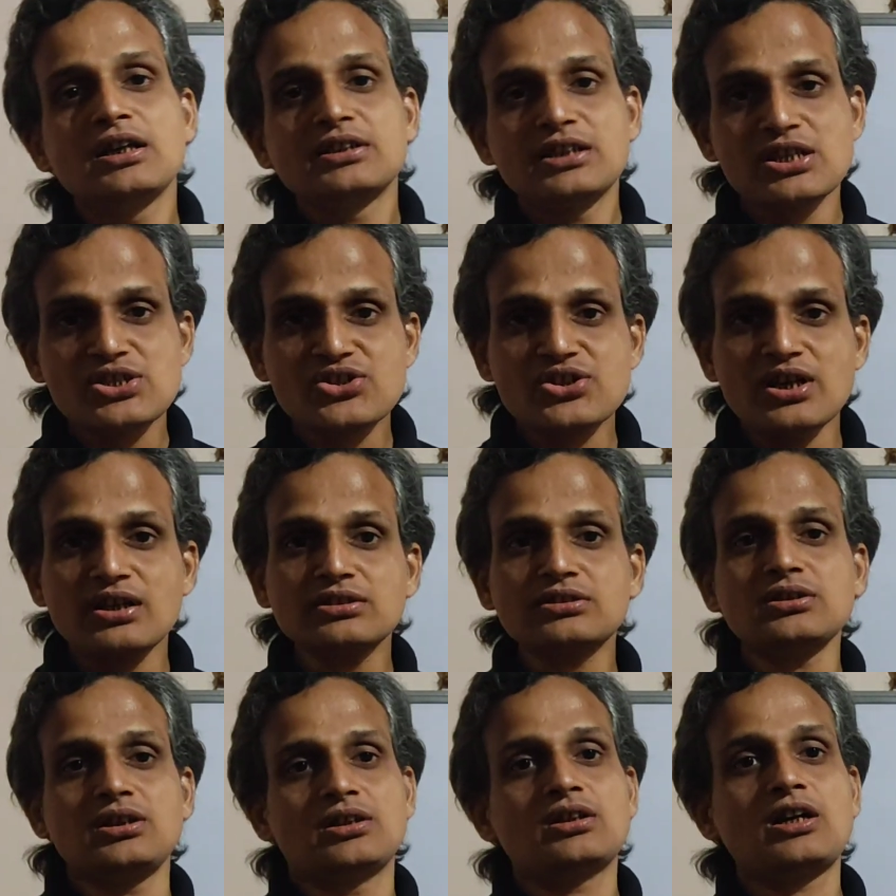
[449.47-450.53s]
the
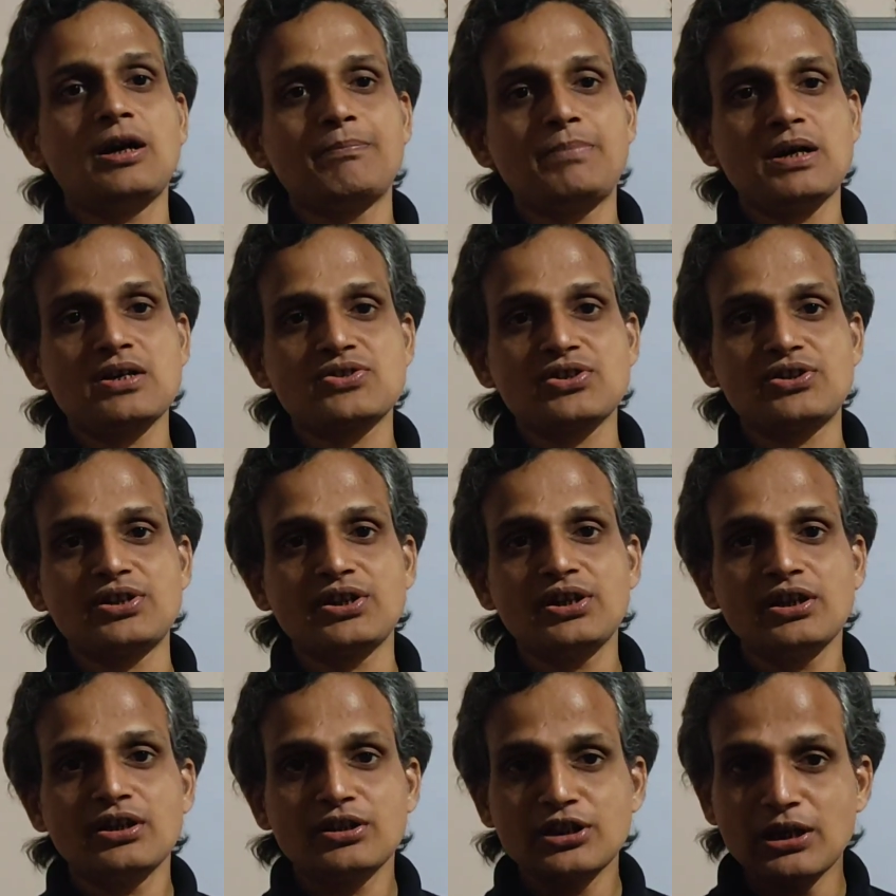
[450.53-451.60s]
strength
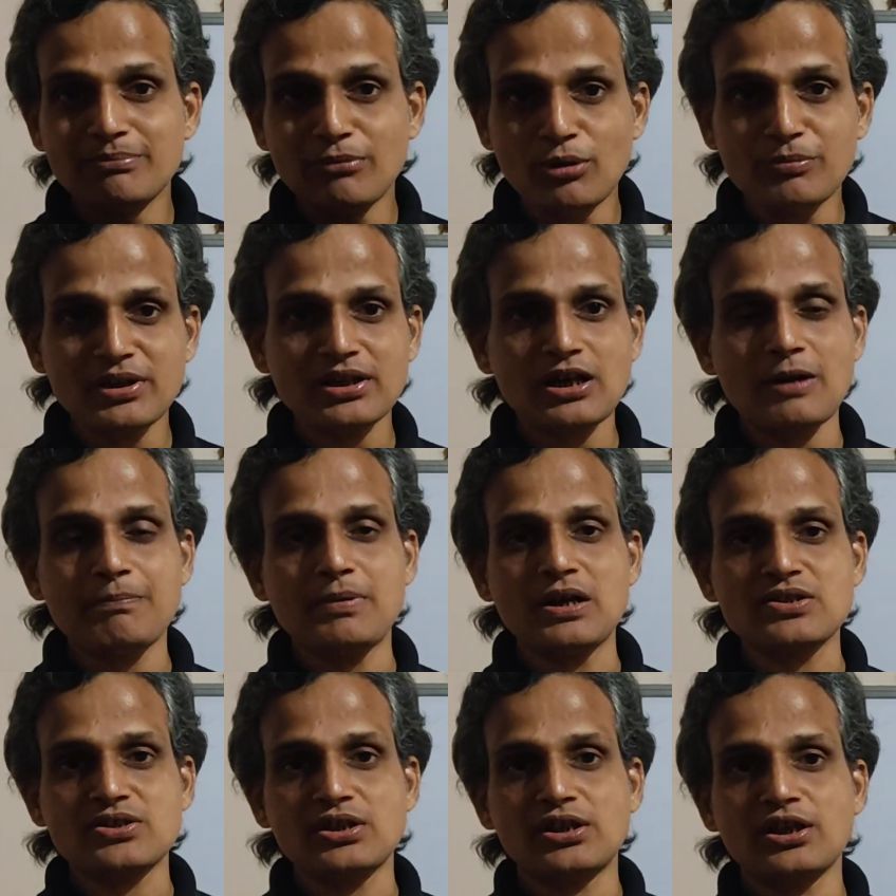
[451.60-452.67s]
capacity, the moment
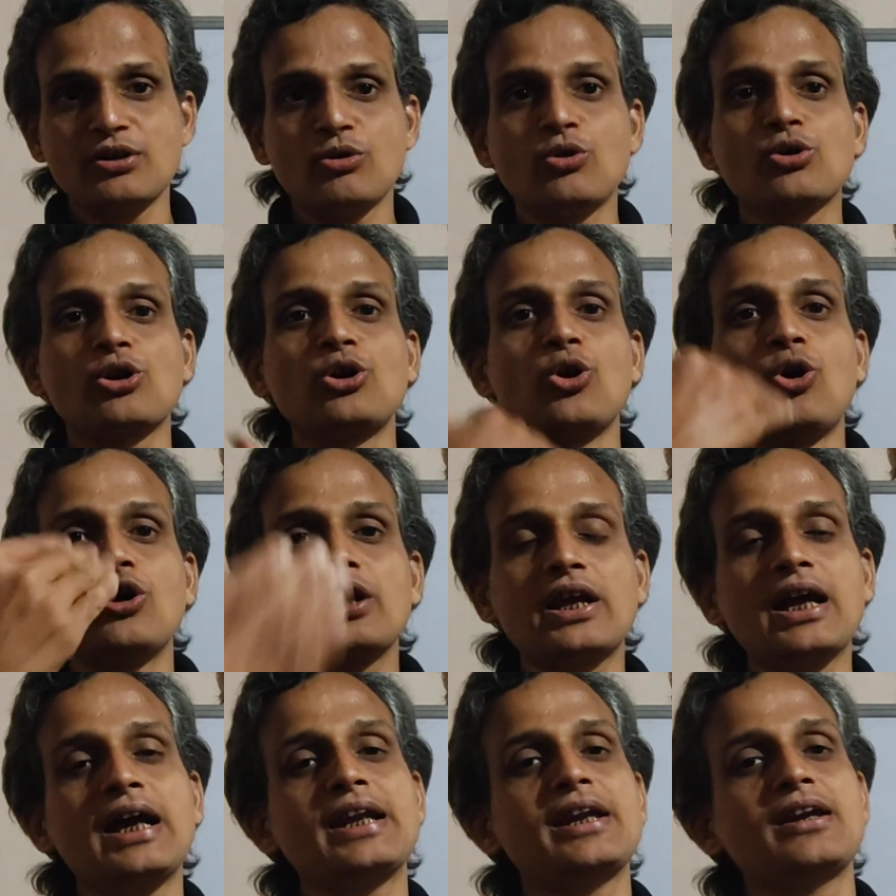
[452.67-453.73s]
capacity or load
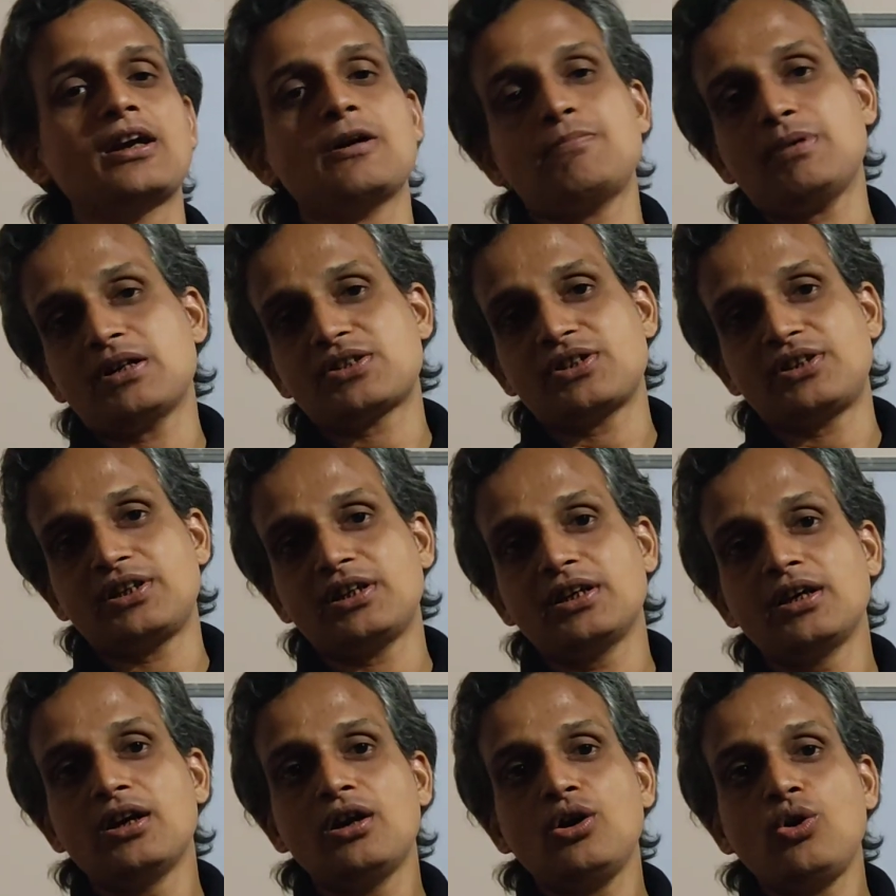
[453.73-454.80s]
carrying
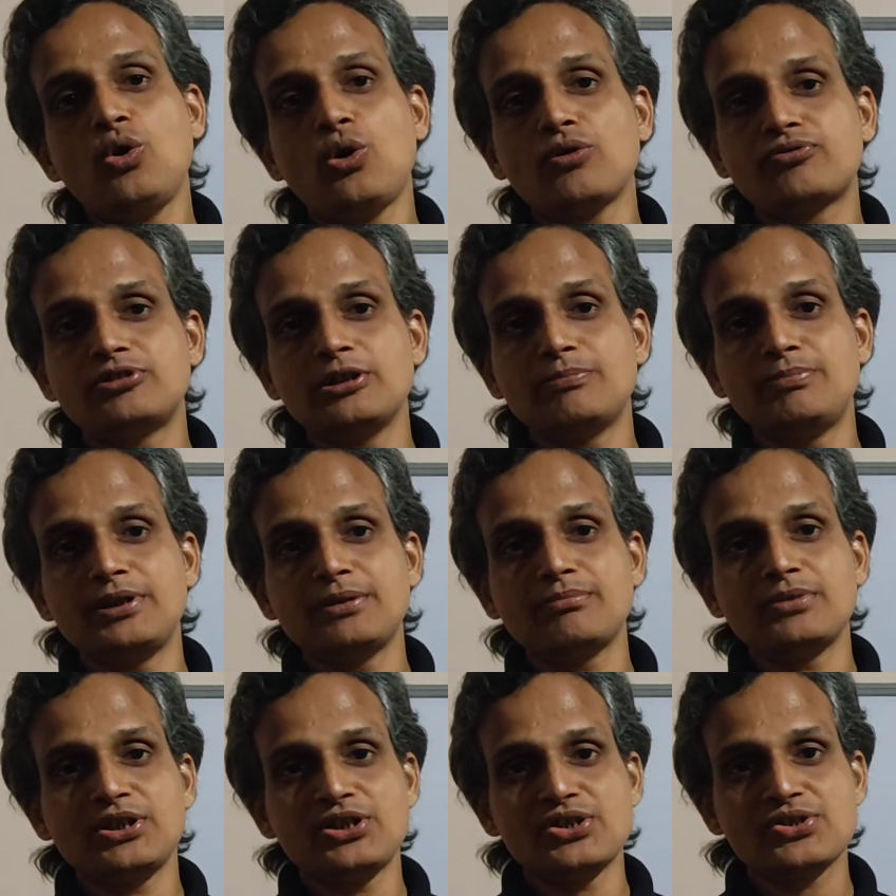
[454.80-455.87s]
capacity of the
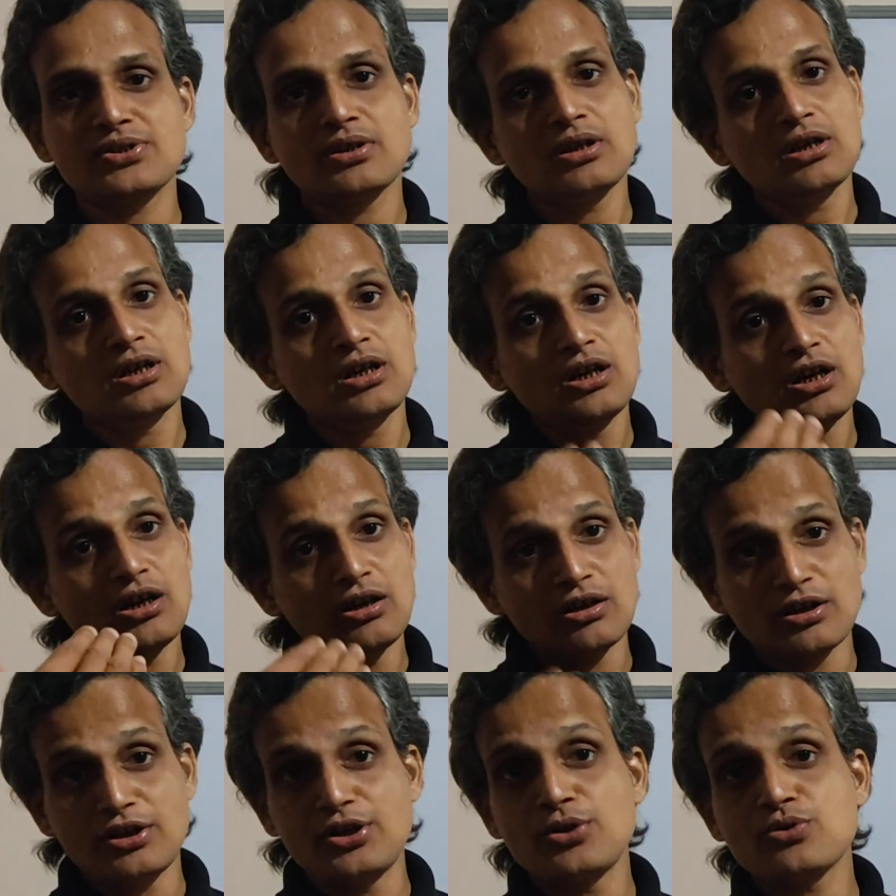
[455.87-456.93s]
beam is
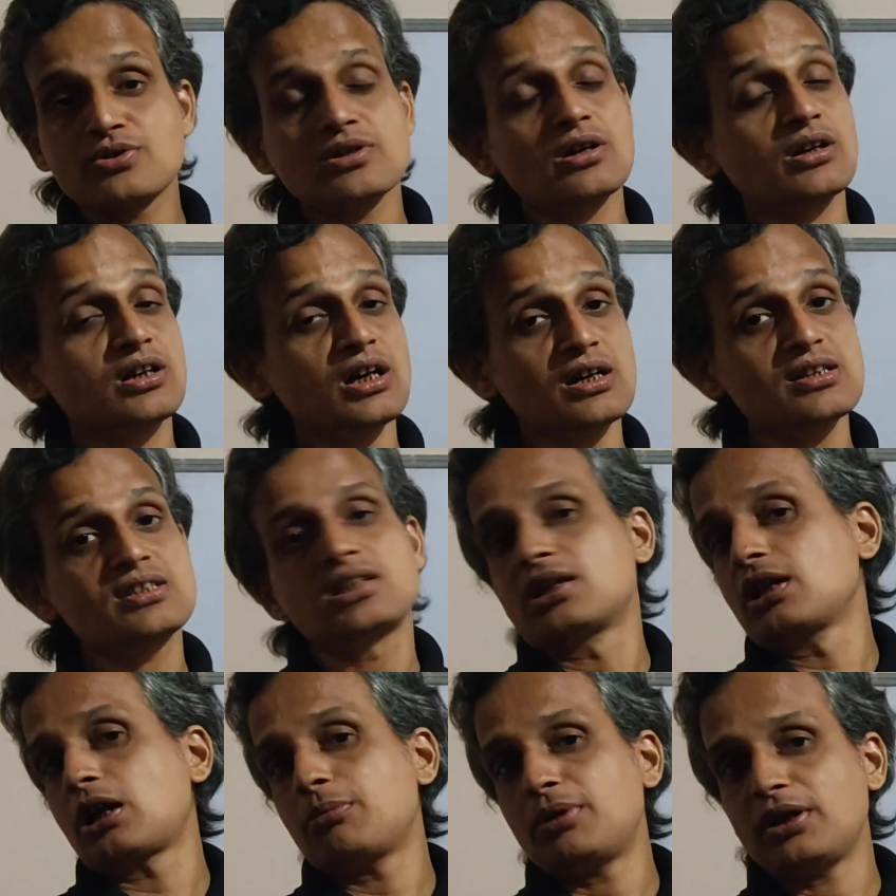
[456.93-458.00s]
reduced
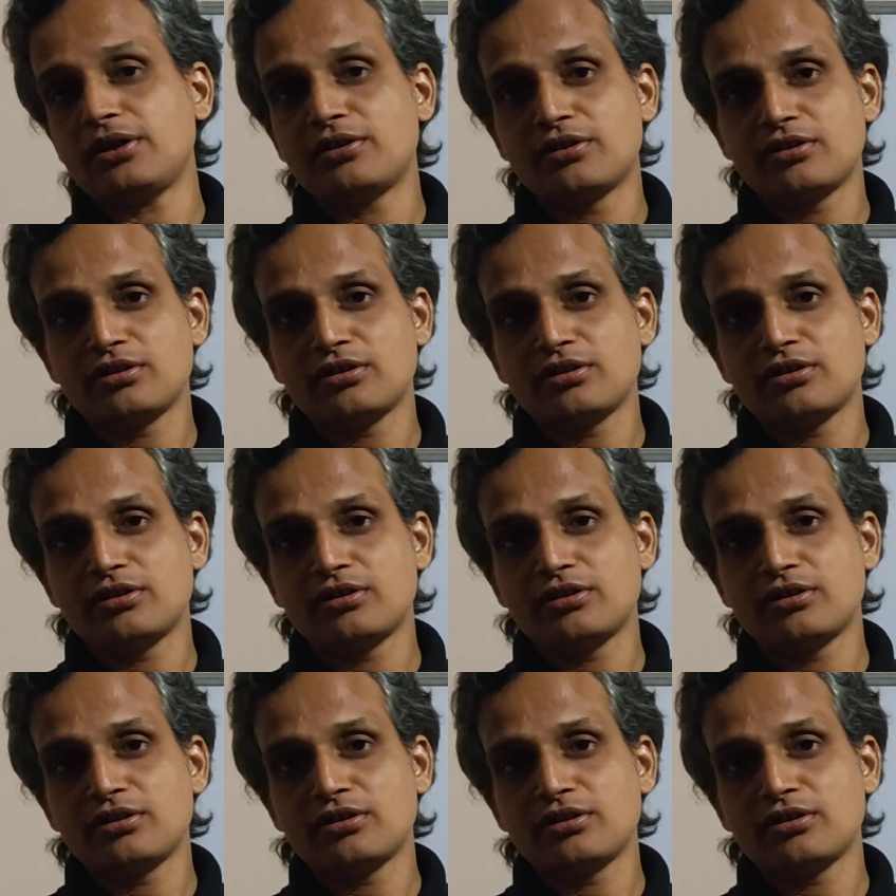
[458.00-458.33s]
considerably.